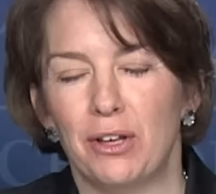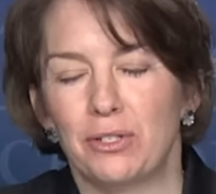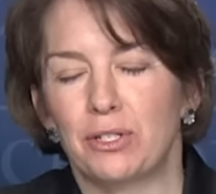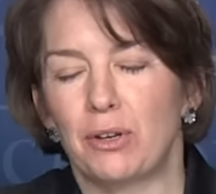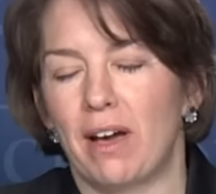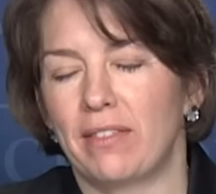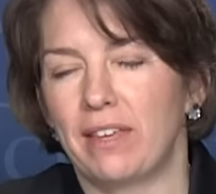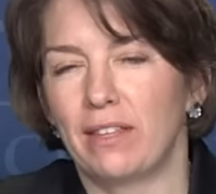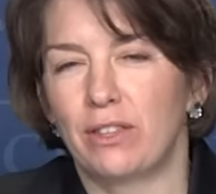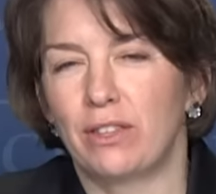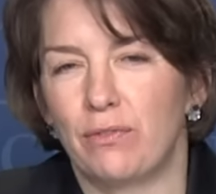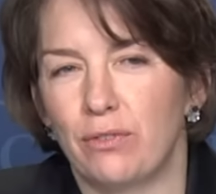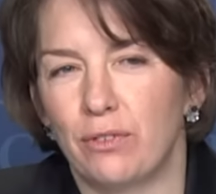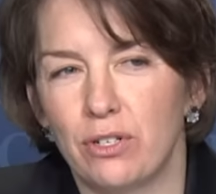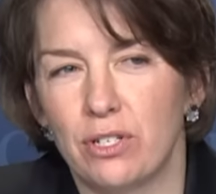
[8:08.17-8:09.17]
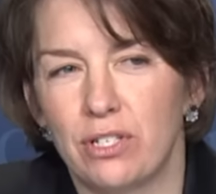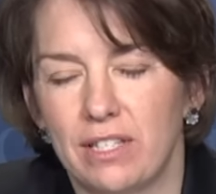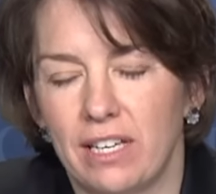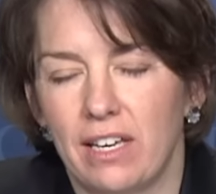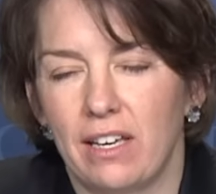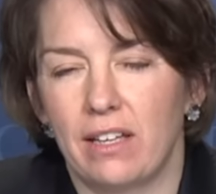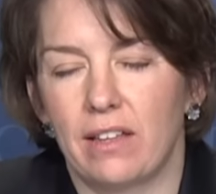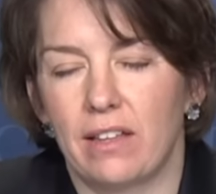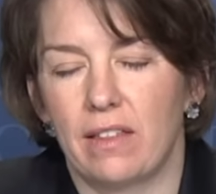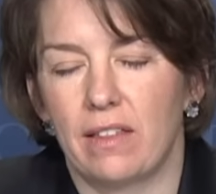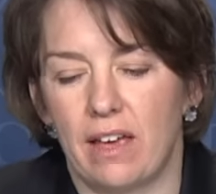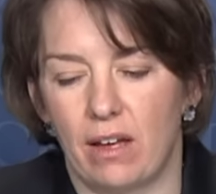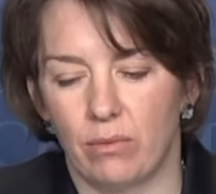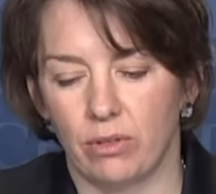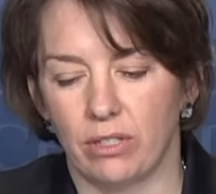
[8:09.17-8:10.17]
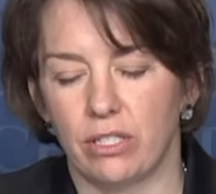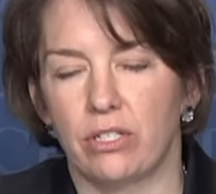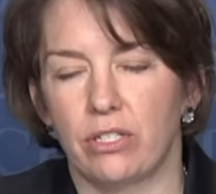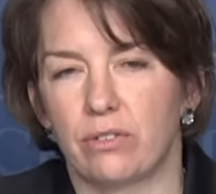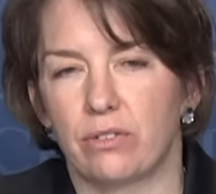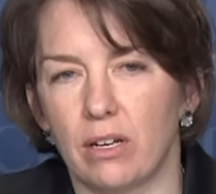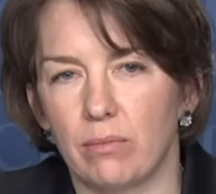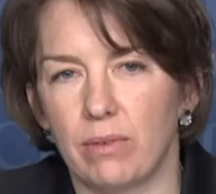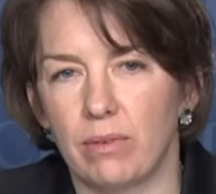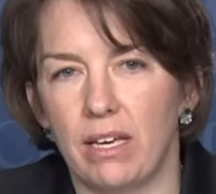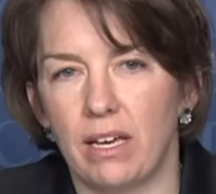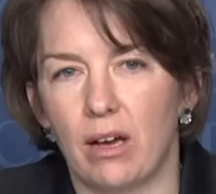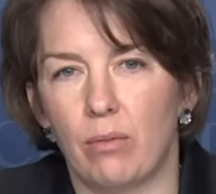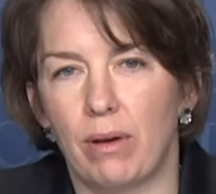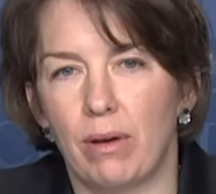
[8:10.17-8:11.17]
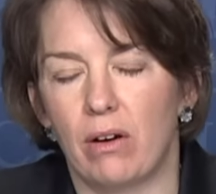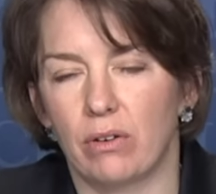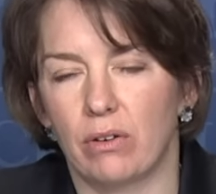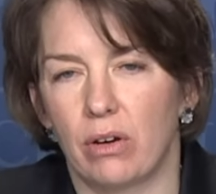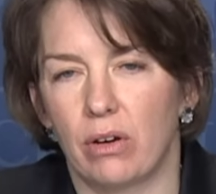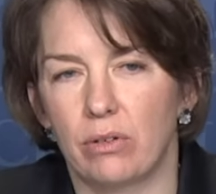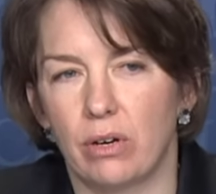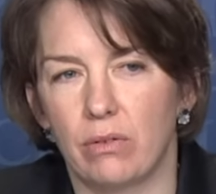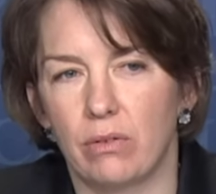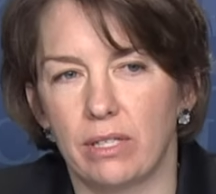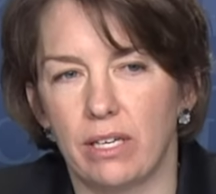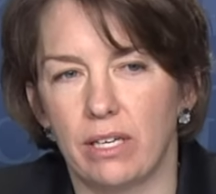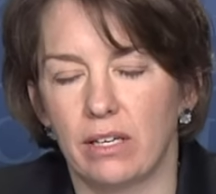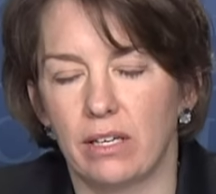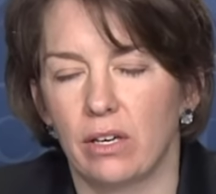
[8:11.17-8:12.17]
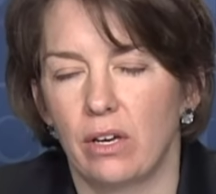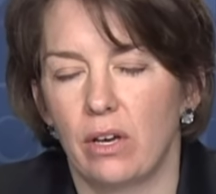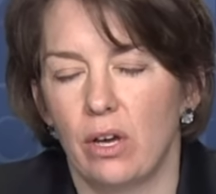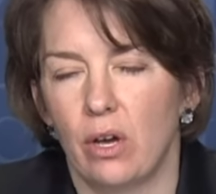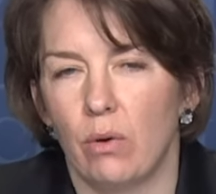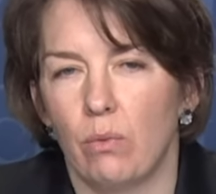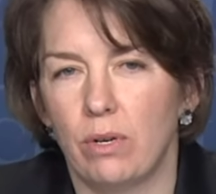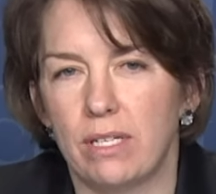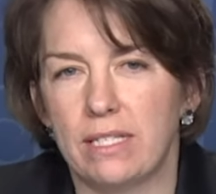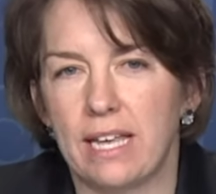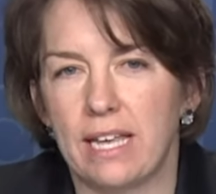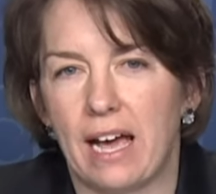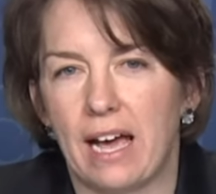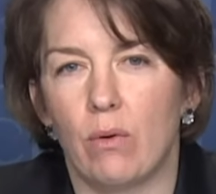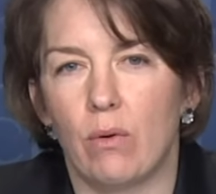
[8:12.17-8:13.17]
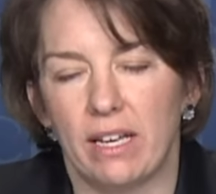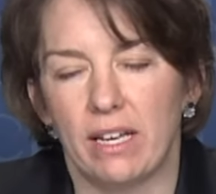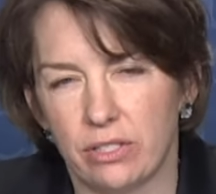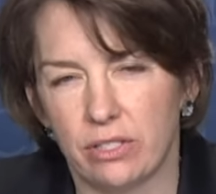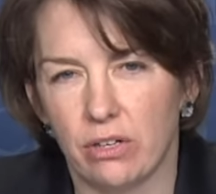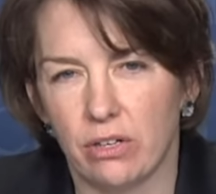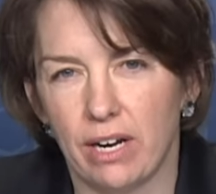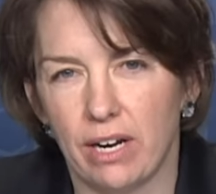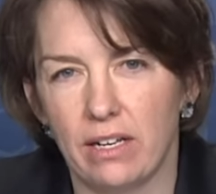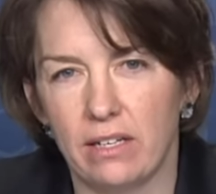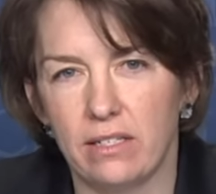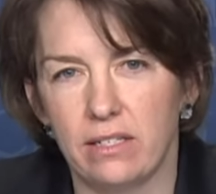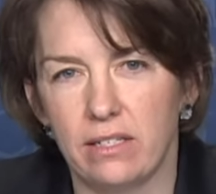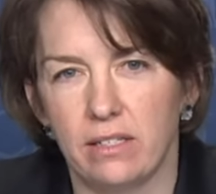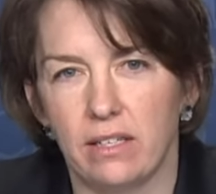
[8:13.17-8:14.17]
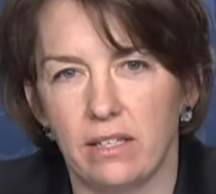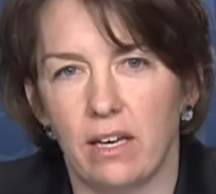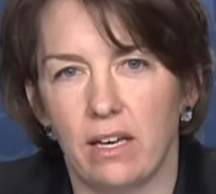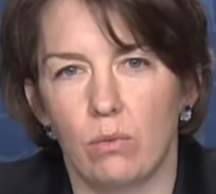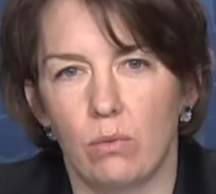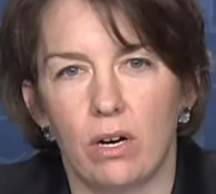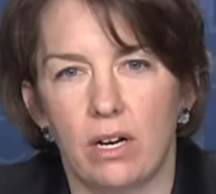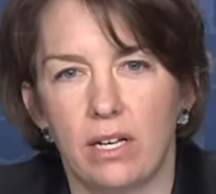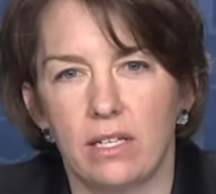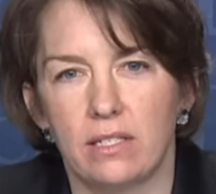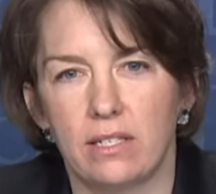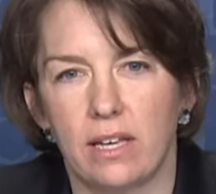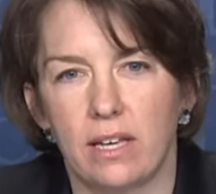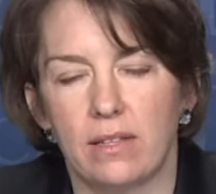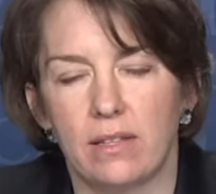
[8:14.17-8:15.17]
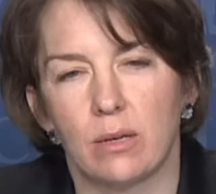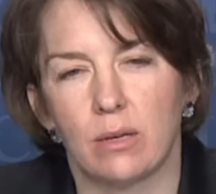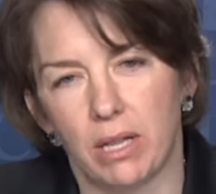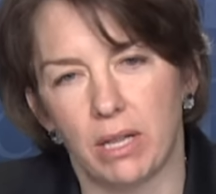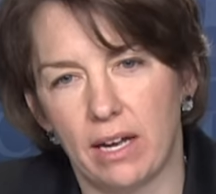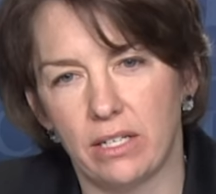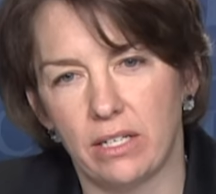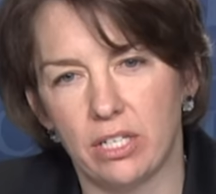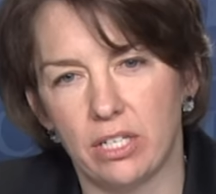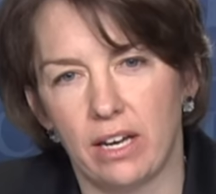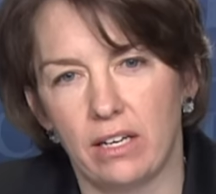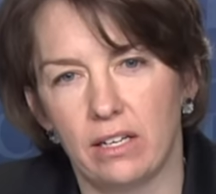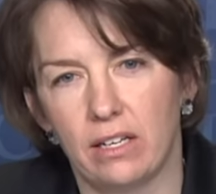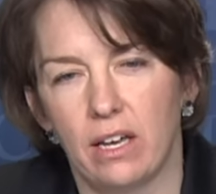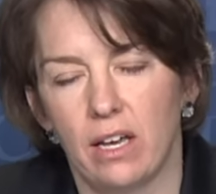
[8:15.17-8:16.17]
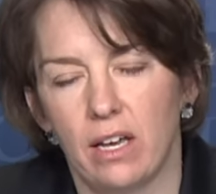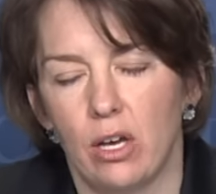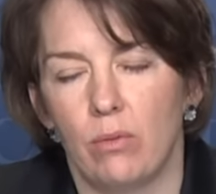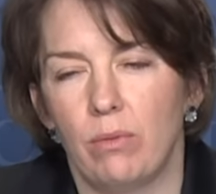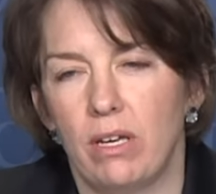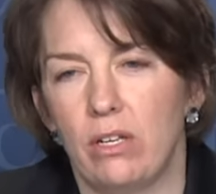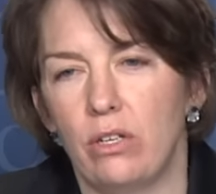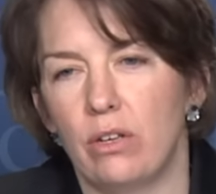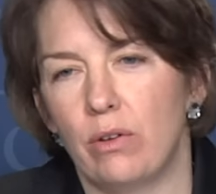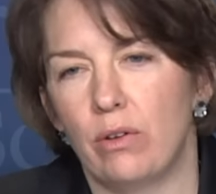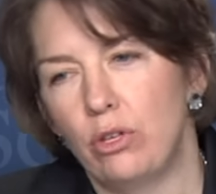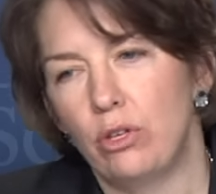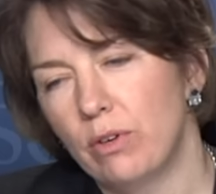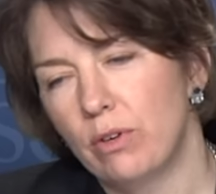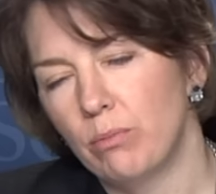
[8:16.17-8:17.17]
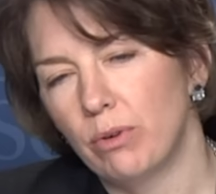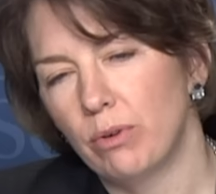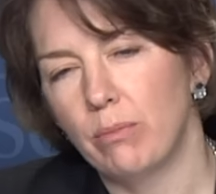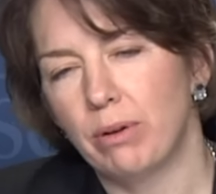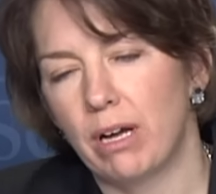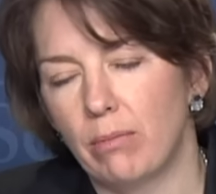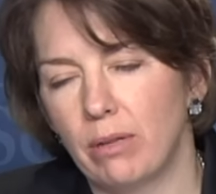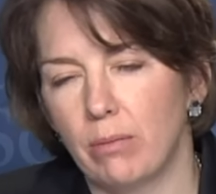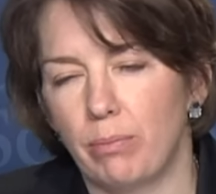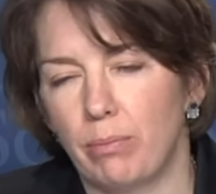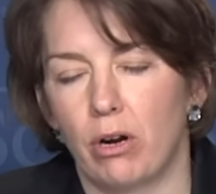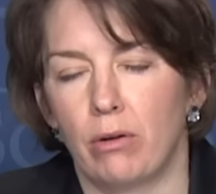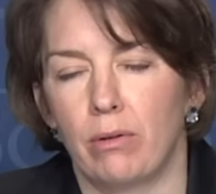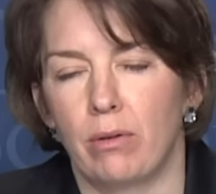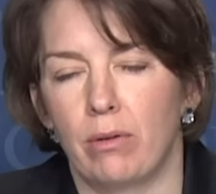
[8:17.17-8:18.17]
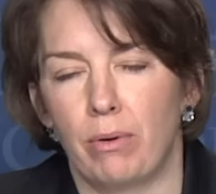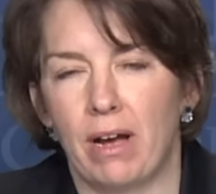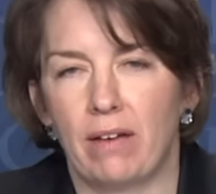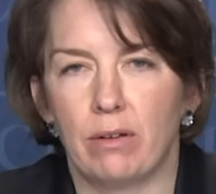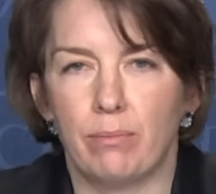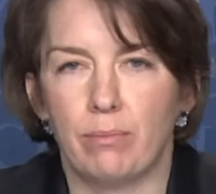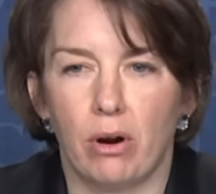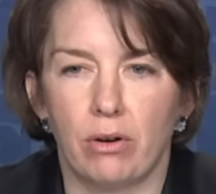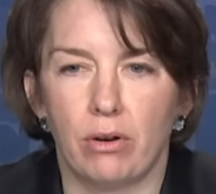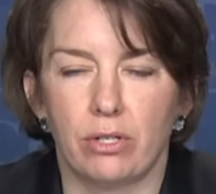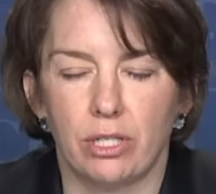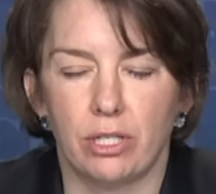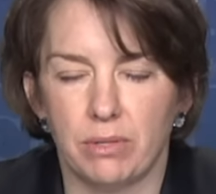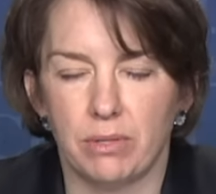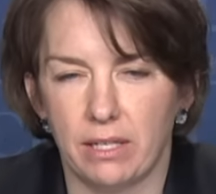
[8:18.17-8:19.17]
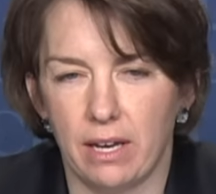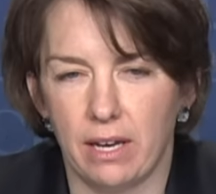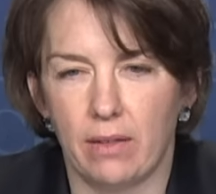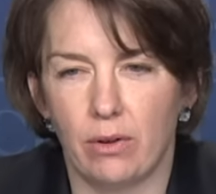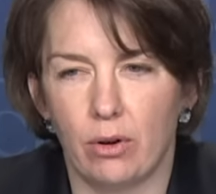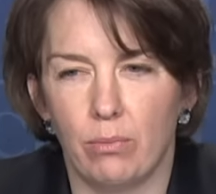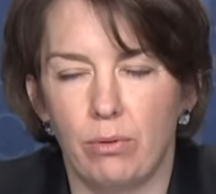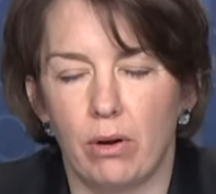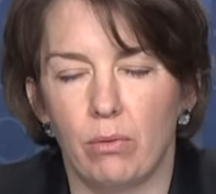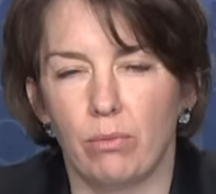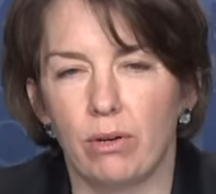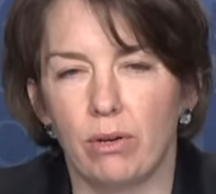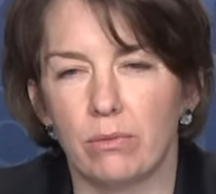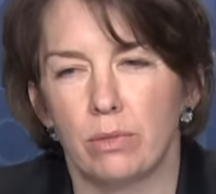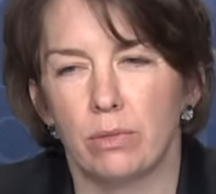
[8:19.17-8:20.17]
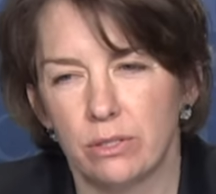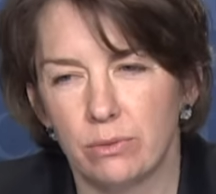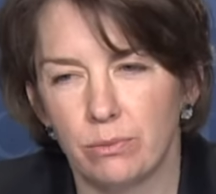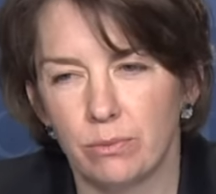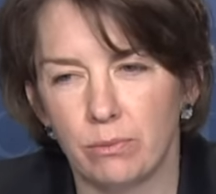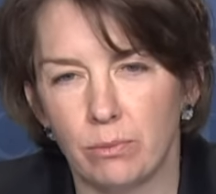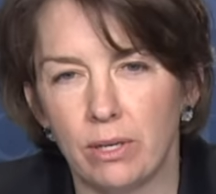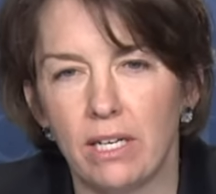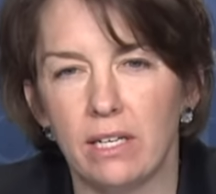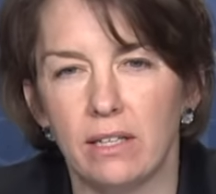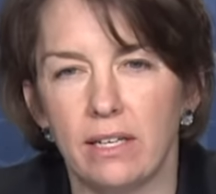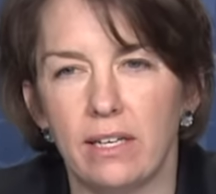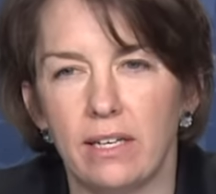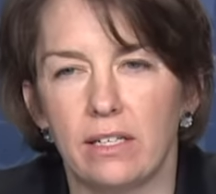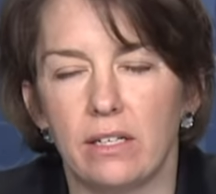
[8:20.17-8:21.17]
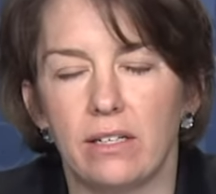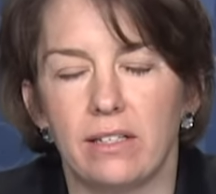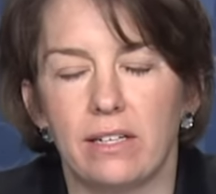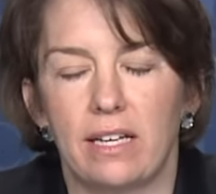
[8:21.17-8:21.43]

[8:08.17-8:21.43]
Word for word: So I think the first thing that really struck me about CocoaLink was how integrated it was in the supply chain. I mean, you can bring public par- private partnerships together, but re- what's really